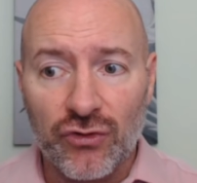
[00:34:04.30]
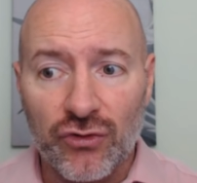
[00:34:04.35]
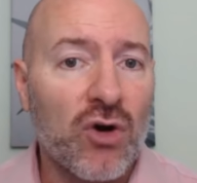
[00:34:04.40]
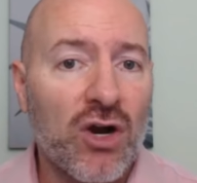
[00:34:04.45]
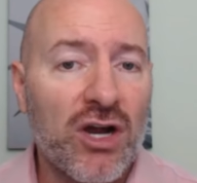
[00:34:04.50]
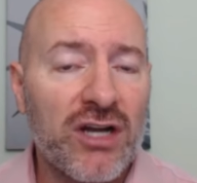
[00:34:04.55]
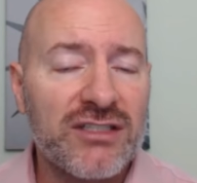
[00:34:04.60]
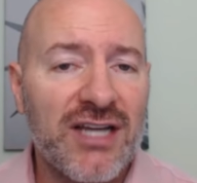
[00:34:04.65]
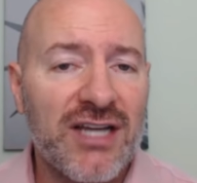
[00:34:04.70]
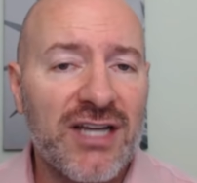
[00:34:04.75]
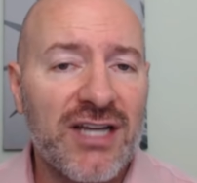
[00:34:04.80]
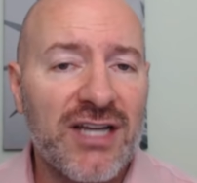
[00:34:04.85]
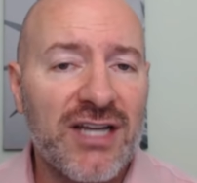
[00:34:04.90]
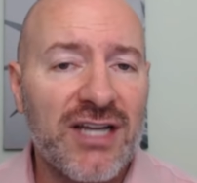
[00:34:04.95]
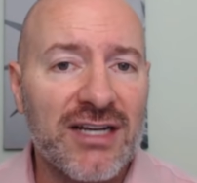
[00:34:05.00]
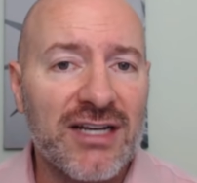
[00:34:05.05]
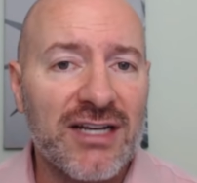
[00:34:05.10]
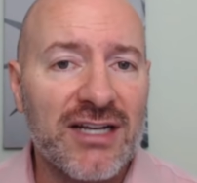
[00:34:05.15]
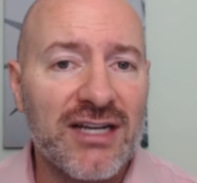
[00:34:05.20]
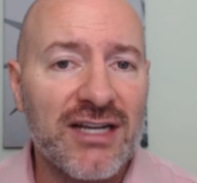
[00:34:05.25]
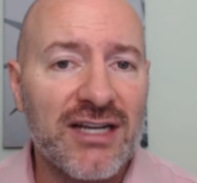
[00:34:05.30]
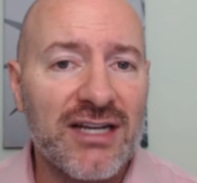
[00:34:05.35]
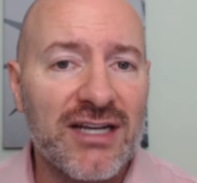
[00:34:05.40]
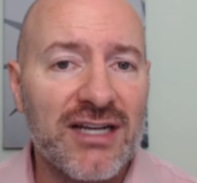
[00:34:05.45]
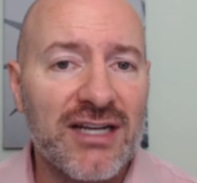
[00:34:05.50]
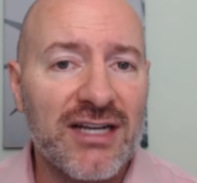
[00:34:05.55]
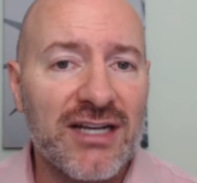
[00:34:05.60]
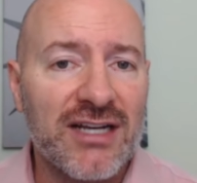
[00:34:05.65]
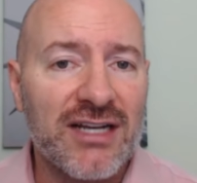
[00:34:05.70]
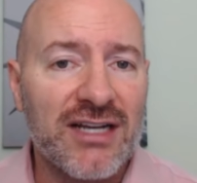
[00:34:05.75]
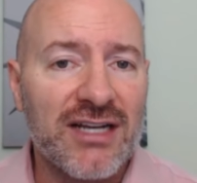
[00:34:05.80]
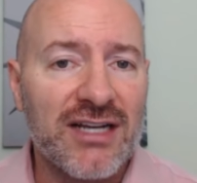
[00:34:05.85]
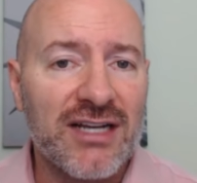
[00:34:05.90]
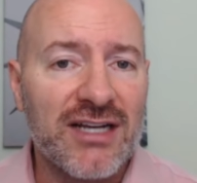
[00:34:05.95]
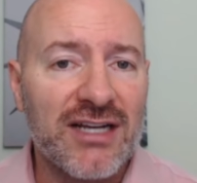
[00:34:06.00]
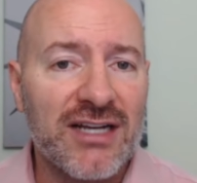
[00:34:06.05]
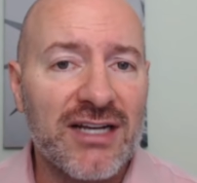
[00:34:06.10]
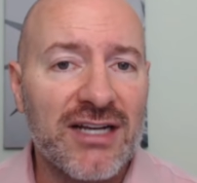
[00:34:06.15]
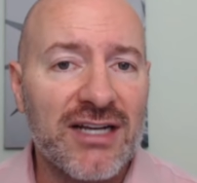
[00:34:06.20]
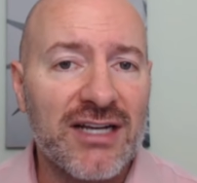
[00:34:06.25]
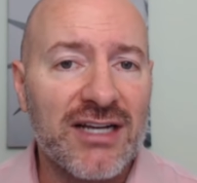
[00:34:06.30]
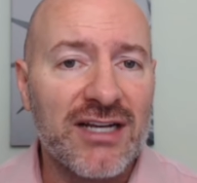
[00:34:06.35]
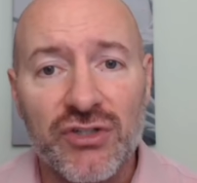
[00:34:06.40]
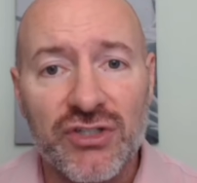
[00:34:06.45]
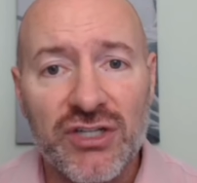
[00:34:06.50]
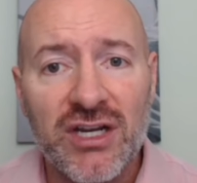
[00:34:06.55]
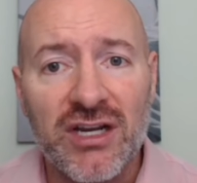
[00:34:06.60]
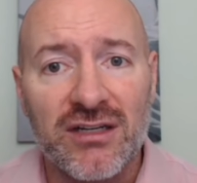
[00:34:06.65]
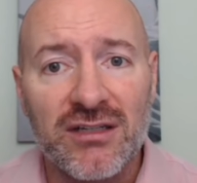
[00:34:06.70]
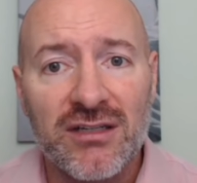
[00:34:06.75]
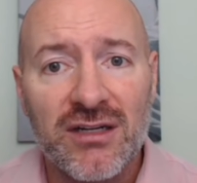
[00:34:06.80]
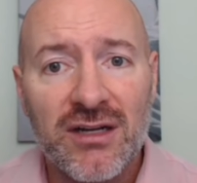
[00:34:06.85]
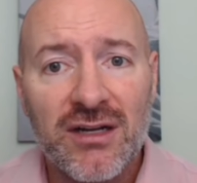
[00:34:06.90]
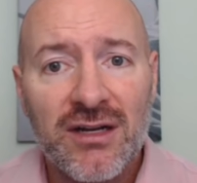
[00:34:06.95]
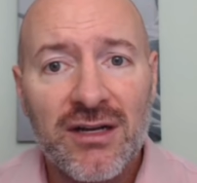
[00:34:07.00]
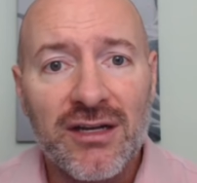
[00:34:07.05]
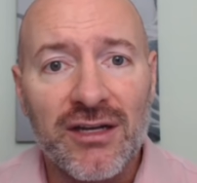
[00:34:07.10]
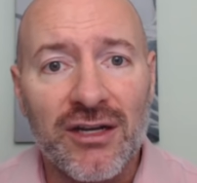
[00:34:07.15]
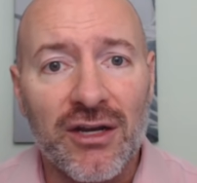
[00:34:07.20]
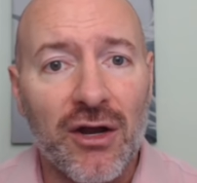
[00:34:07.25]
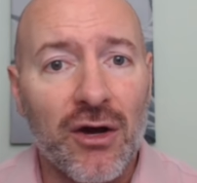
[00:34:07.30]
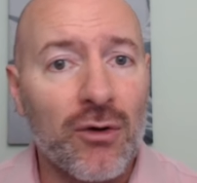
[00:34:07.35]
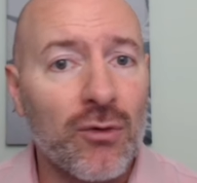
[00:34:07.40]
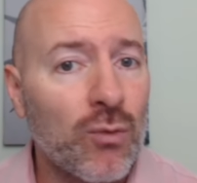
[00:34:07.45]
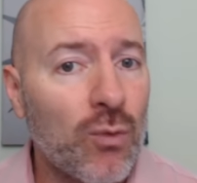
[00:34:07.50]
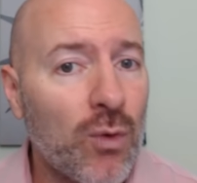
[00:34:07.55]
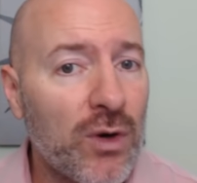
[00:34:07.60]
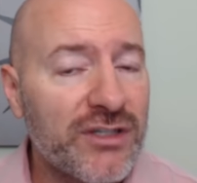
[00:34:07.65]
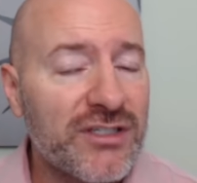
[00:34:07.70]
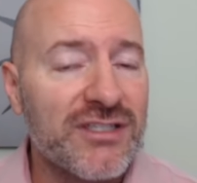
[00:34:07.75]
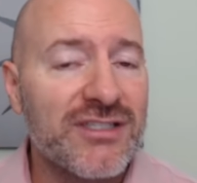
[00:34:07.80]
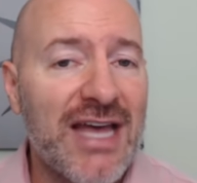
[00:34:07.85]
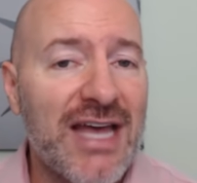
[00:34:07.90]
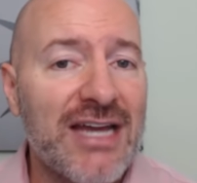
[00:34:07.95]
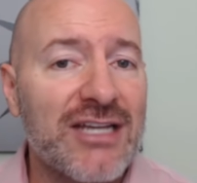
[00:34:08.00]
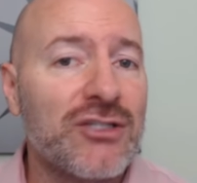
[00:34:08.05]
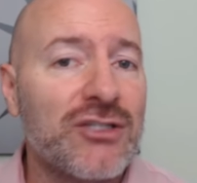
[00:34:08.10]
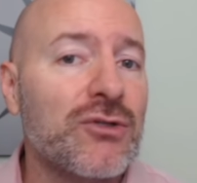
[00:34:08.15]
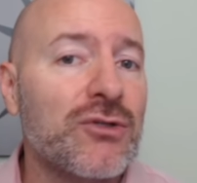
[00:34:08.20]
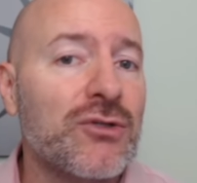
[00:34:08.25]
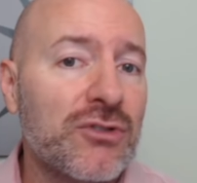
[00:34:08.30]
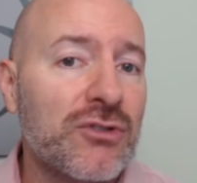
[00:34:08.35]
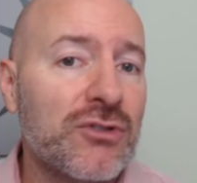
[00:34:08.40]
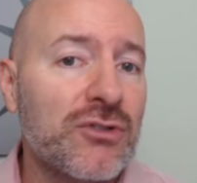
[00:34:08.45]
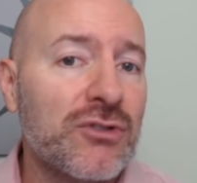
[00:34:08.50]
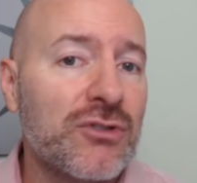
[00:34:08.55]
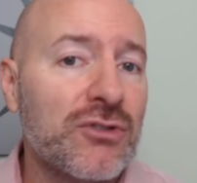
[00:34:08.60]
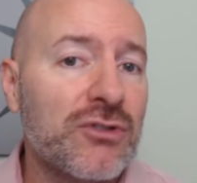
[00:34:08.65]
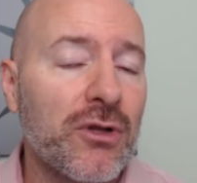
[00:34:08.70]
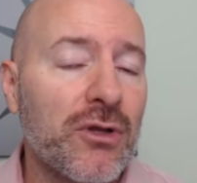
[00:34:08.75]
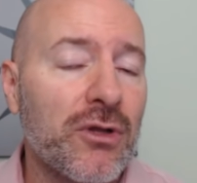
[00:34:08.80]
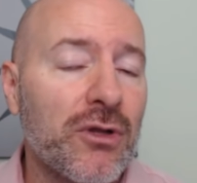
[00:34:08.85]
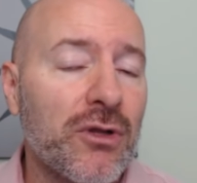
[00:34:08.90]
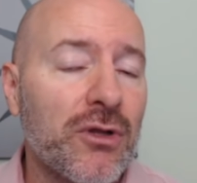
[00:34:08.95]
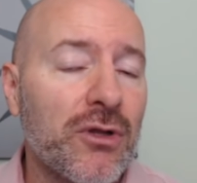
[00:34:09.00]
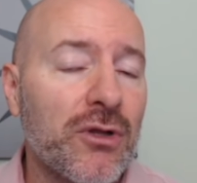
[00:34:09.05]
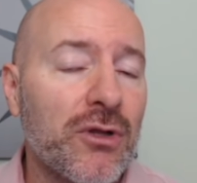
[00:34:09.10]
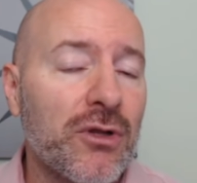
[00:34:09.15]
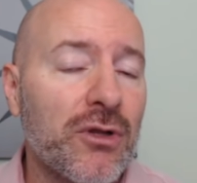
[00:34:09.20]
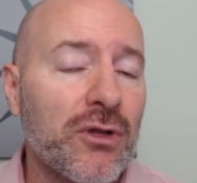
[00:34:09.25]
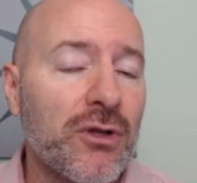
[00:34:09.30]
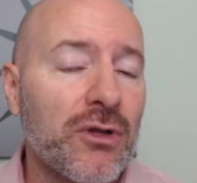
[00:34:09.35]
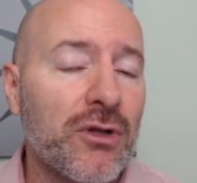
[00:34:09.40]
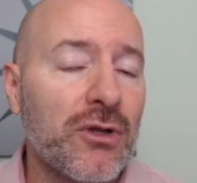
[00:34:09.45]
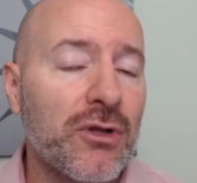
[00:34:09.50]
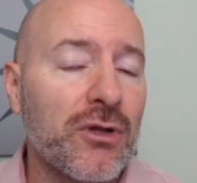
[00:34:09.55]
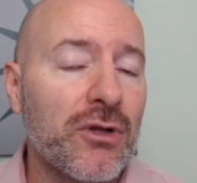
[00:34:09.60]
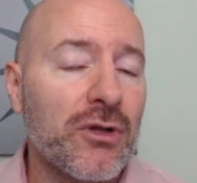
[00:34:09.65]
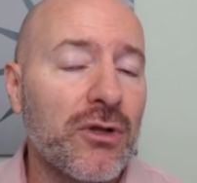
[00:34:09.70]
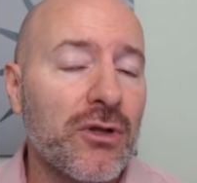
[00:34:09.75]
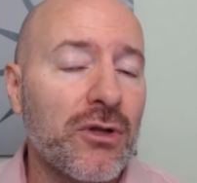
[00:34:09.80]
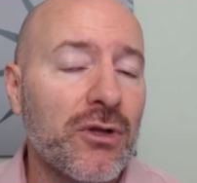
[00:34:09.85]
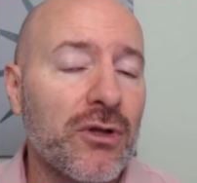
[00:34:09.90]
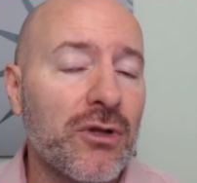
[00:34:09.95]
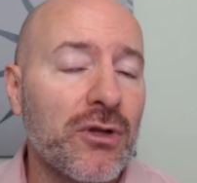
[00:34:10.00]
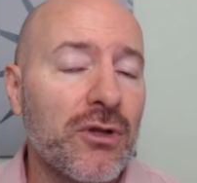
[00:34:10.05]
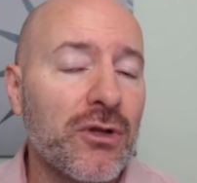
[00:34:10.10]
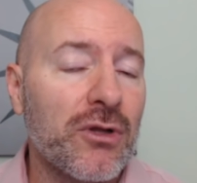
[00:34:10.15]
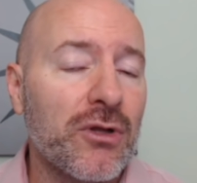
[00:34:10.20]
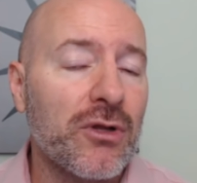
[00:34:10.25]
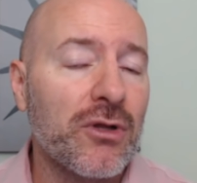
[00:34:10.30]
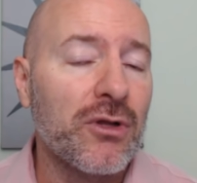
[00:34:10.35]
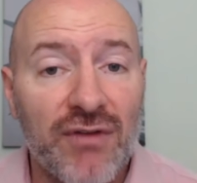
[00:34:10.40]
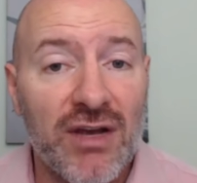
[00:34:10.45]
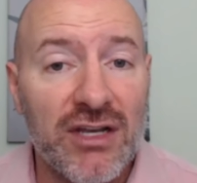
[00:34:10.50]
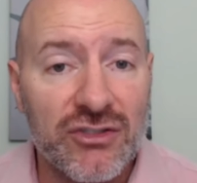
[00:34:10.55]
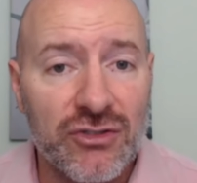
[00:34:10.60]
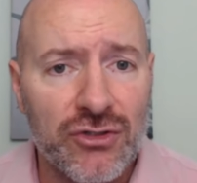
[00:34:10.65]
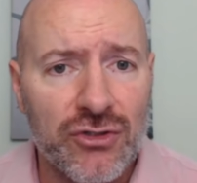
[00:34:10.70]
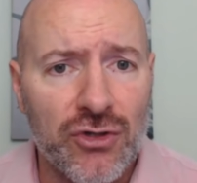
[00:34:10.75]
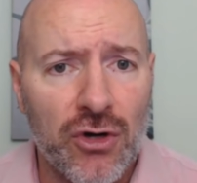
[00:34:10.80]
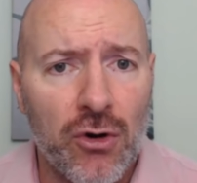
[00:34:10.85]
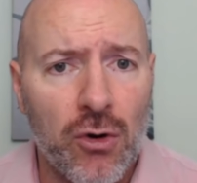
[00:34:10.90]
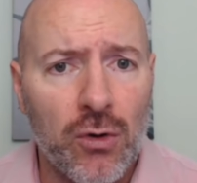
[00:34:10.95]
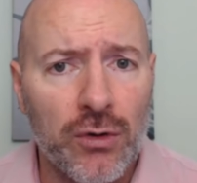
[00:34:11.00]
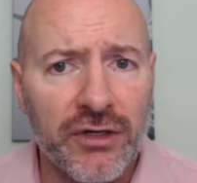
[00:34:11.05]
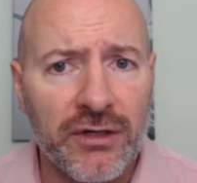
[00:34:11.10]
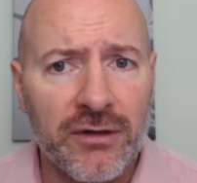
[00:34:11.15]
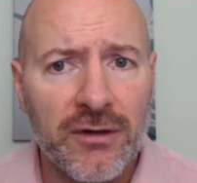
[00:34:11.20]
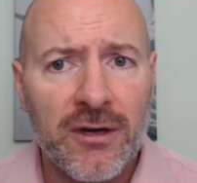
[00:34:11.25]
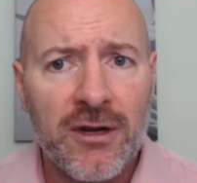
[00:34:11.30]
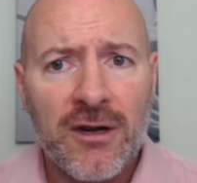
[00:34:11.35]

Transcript: broad tech stocks could fall another 10%. You know, what does that do to the, a lot of those stocks that that a lot of investors are holding?